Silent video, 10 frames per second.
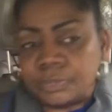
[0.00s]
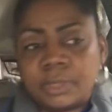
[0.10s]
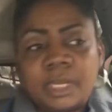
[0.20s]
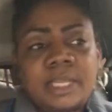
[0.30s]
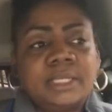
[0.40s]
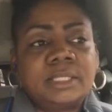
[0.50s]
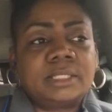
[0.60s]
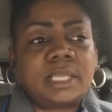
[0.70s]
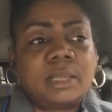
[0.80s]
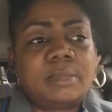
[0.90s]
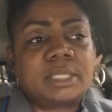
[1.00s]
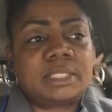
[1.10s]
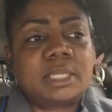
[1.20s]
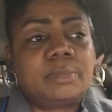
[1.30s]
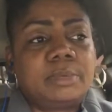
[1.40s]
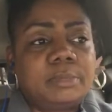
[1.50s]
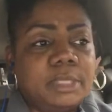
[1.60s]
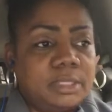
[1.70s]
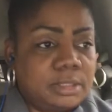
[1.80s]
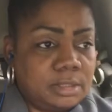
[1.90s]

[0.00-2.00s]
and I didn't take my supplement